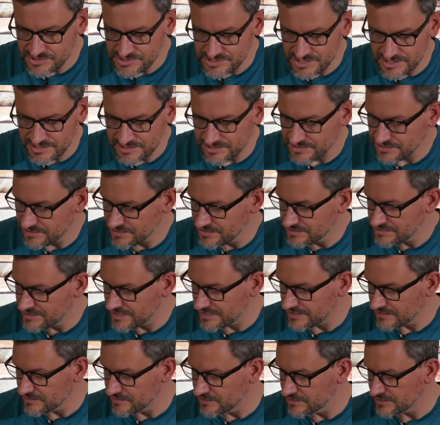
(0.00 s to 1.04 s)
gen and
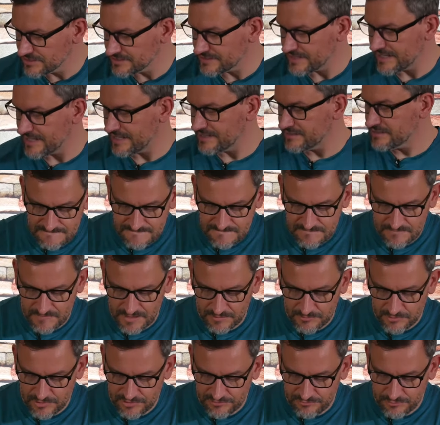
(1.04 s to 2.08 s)
take a look at that.
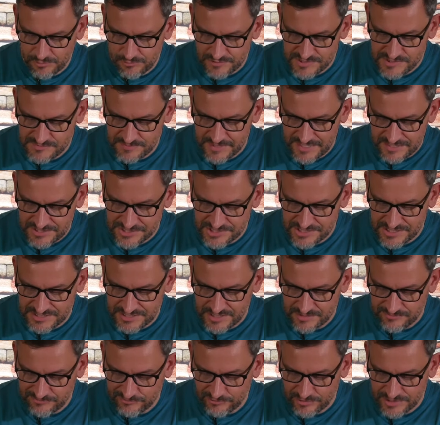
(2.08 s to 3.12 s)
I'm going to throw a spec sheet
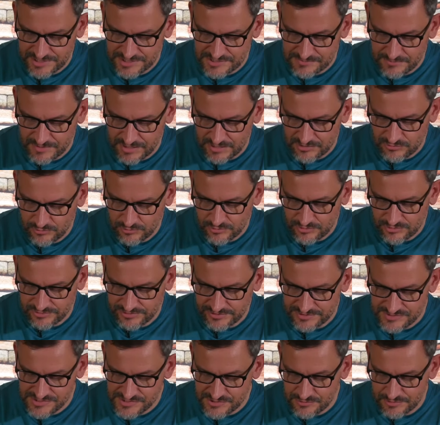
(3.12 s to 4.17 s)
up for each model on
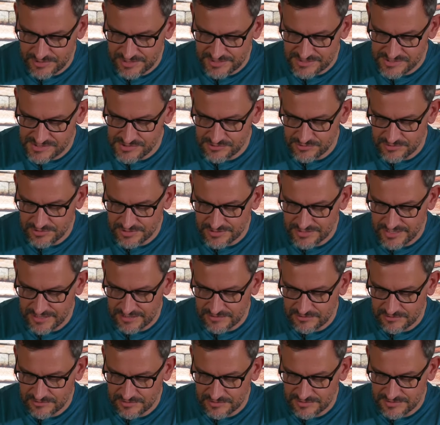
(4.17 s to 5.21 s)
the screen so you can take
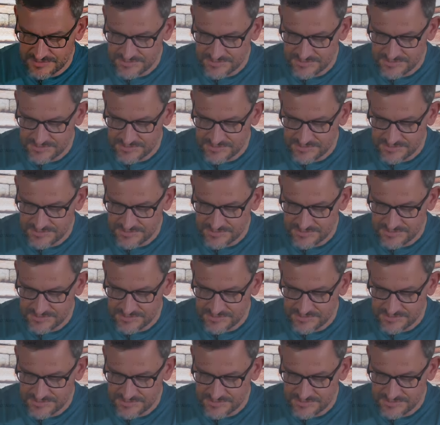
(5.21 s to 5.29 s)
a look at